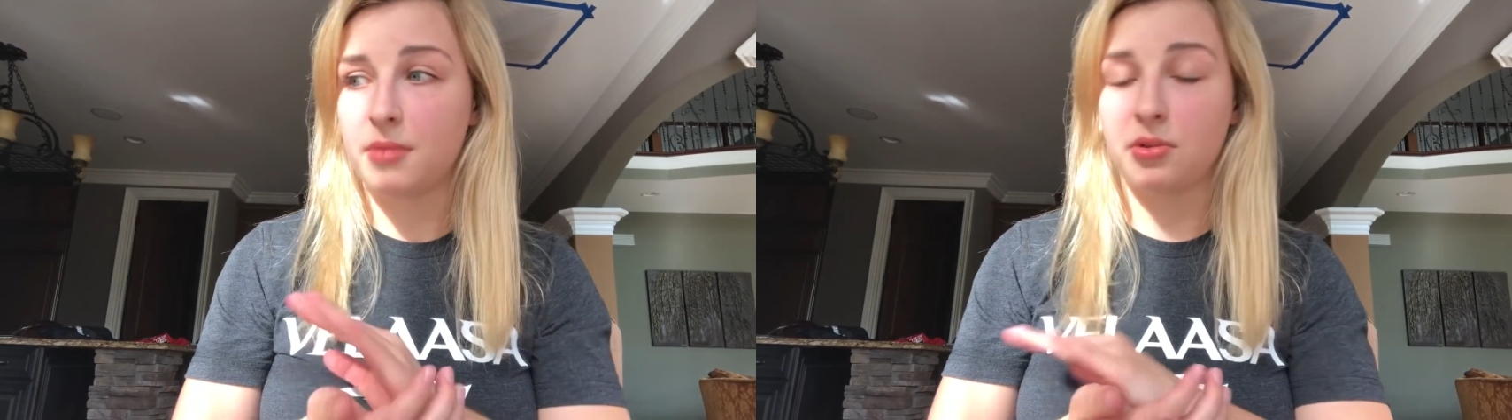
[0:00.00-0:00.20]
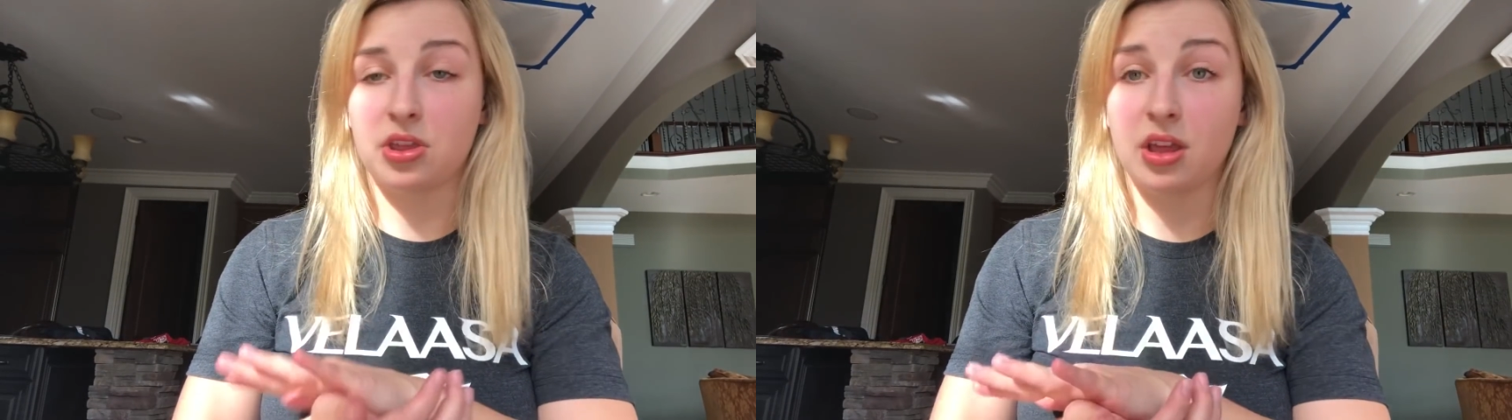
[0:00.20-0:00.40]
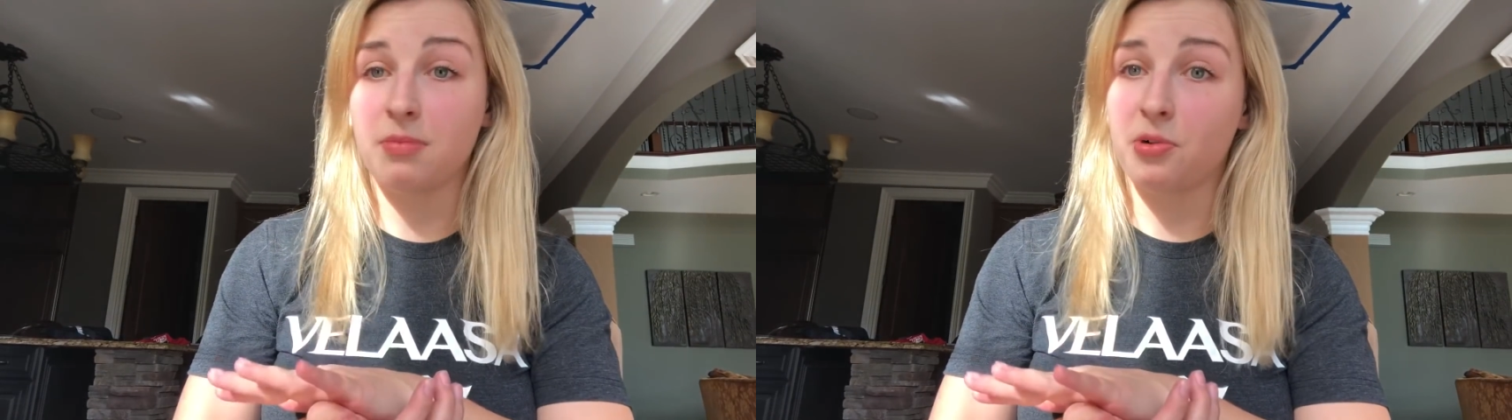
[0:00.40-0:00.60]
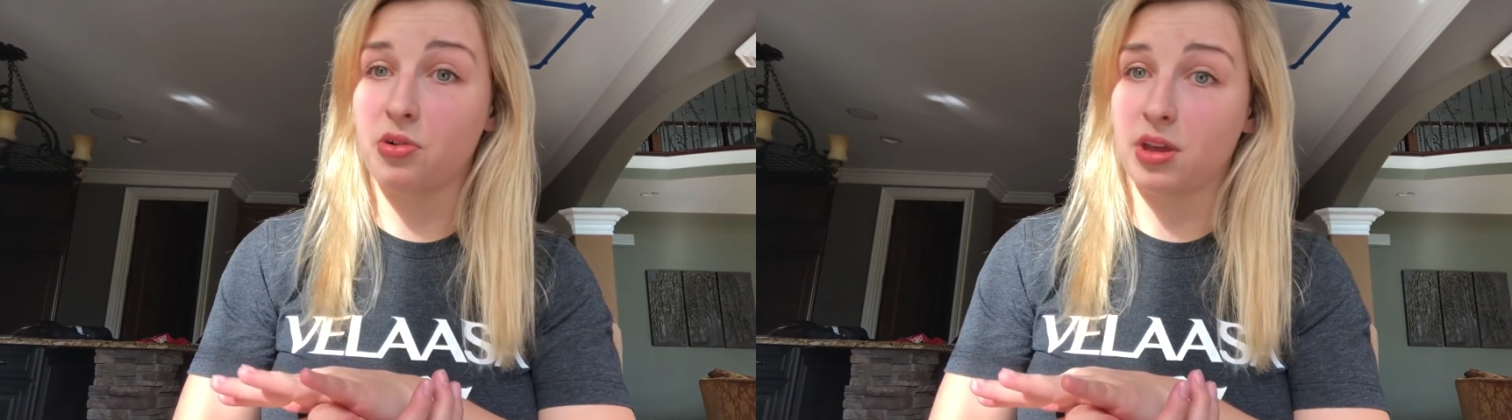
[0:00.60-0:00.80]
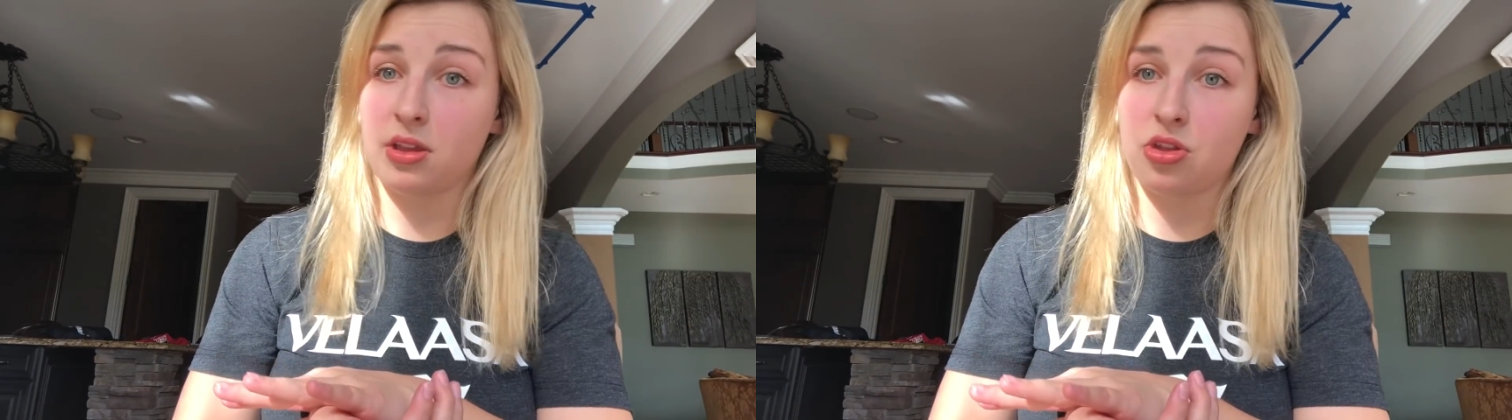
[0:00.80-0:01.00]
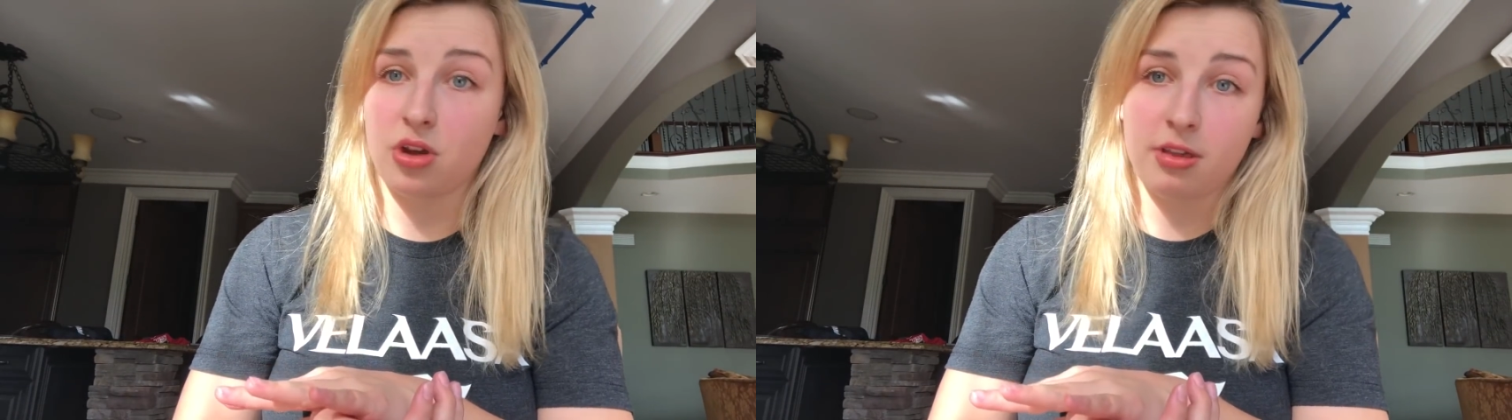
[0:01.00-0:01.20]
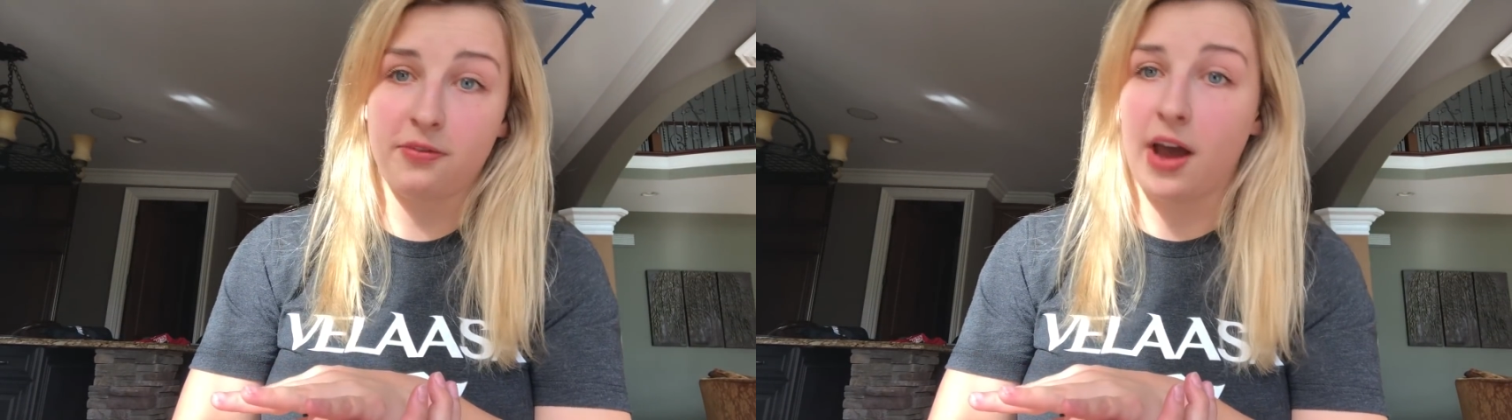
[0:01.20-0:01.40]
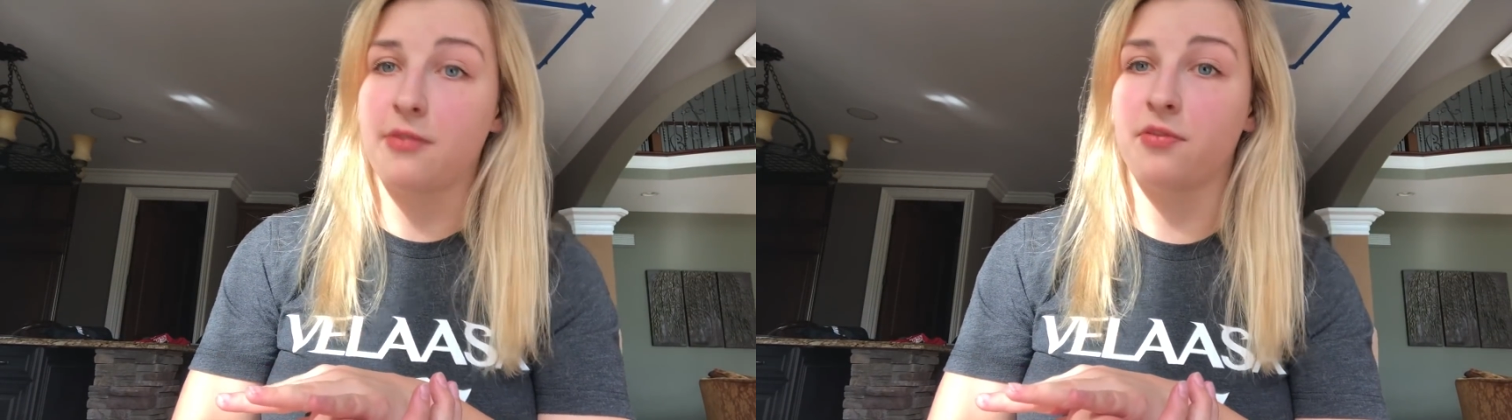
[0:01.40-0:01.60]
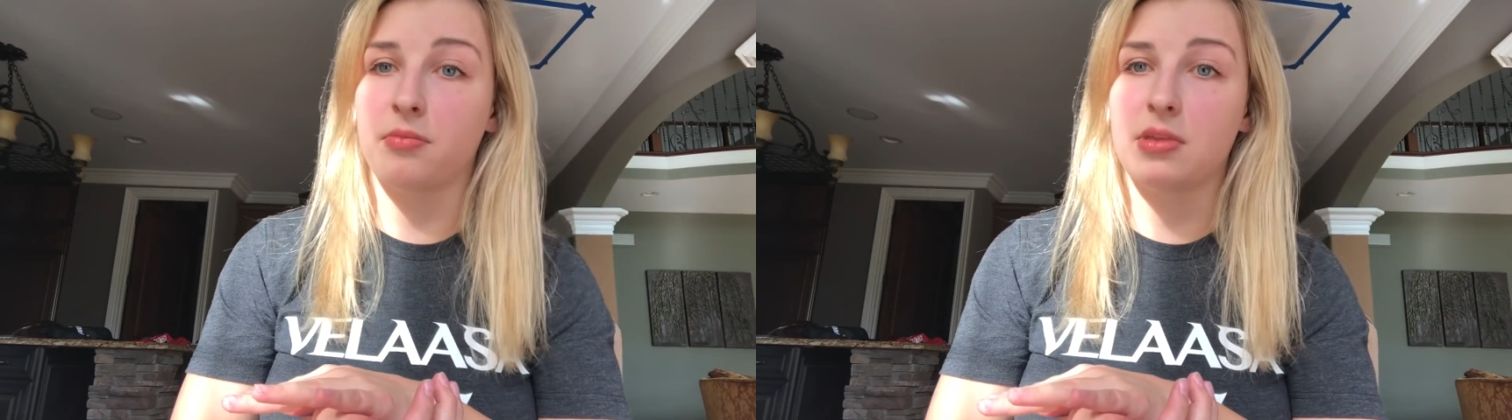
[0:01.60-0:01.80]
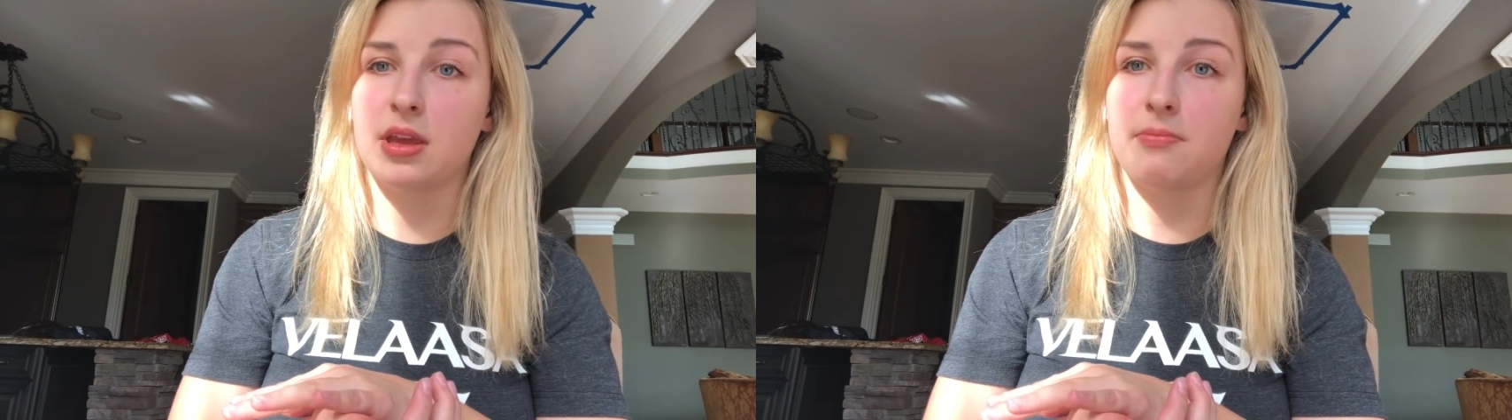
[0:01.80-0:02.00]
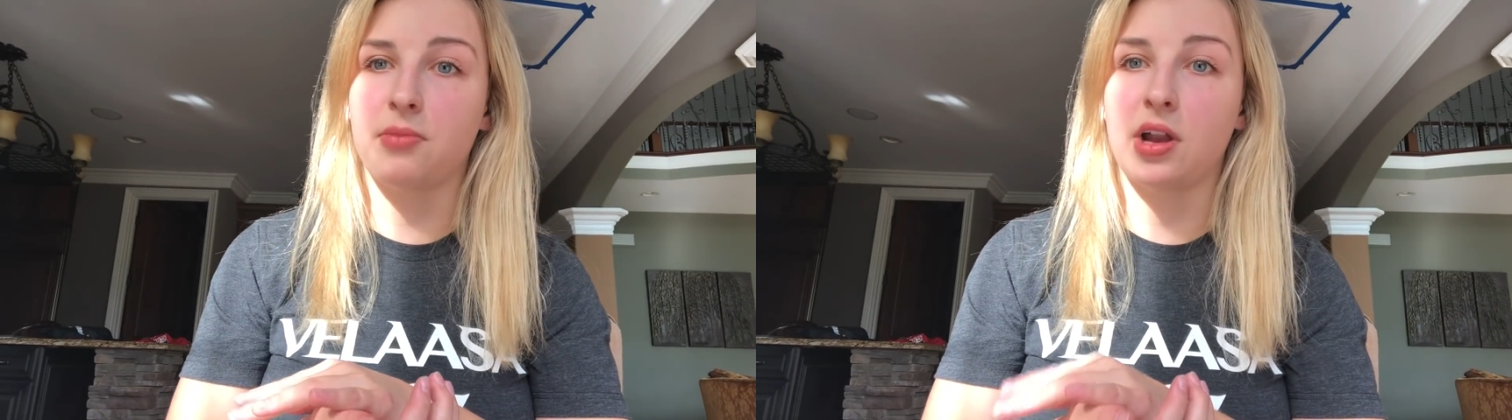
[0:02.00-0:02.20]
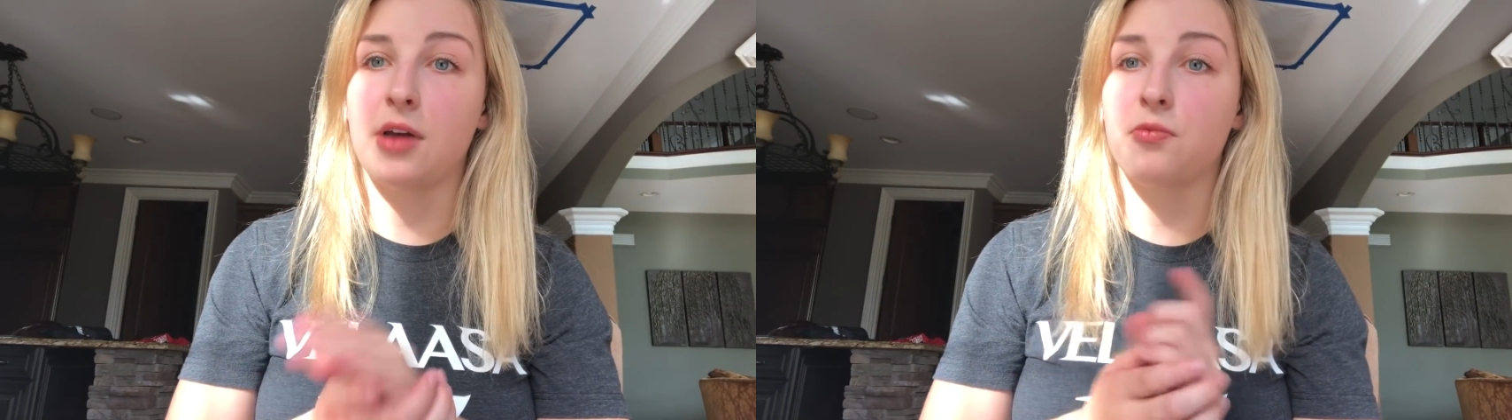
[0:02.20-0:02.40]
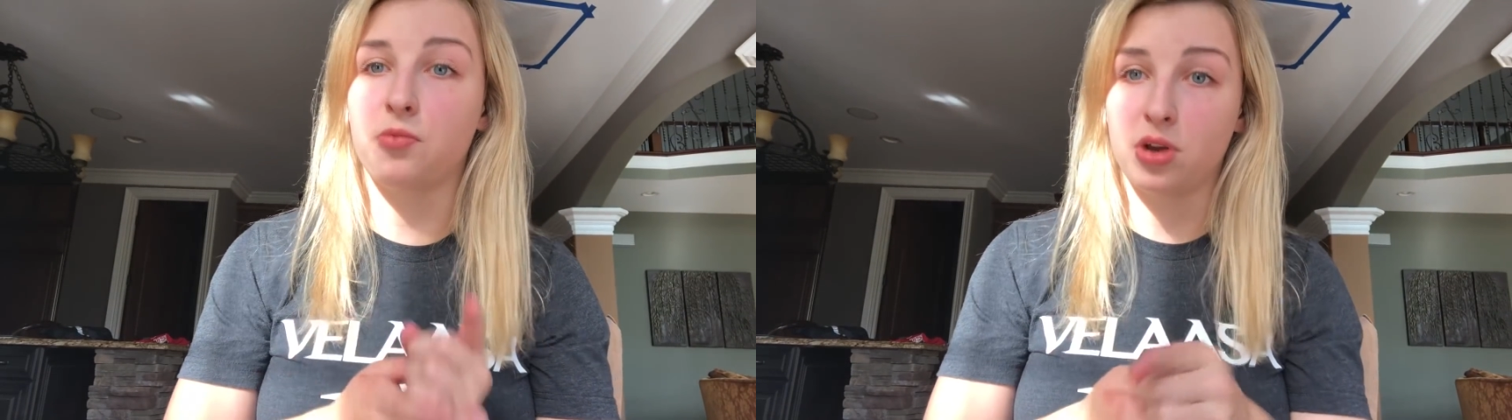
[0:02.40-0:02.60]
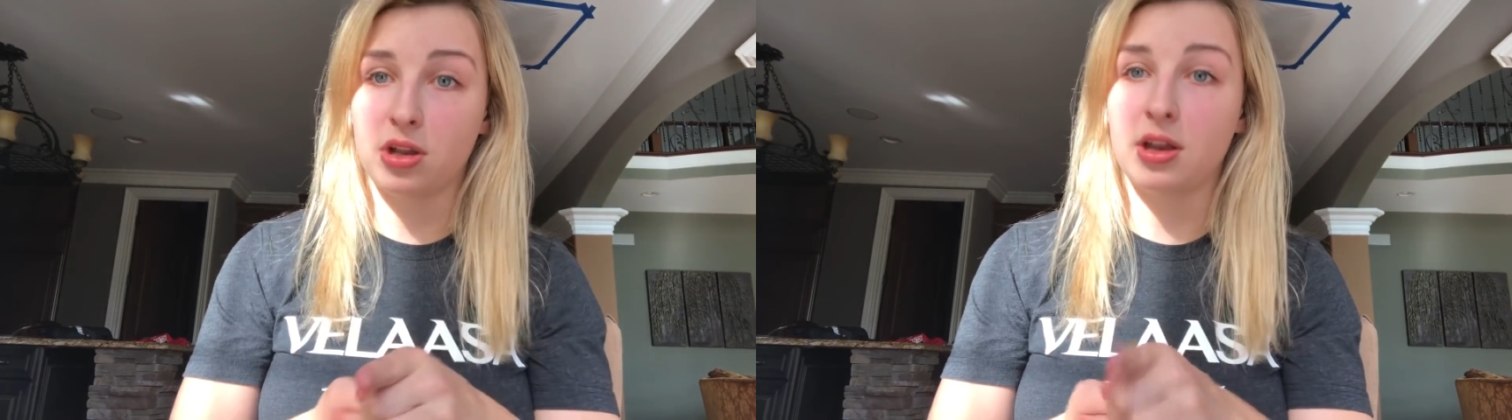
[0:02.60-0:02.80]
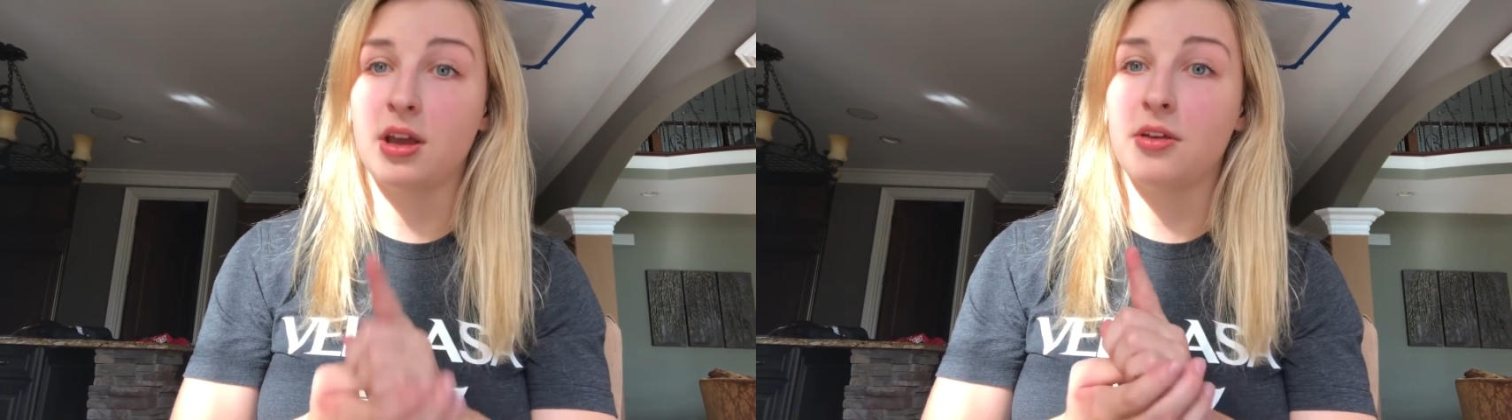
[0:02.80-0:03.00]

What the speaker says: but these broke in just fine for me. But I would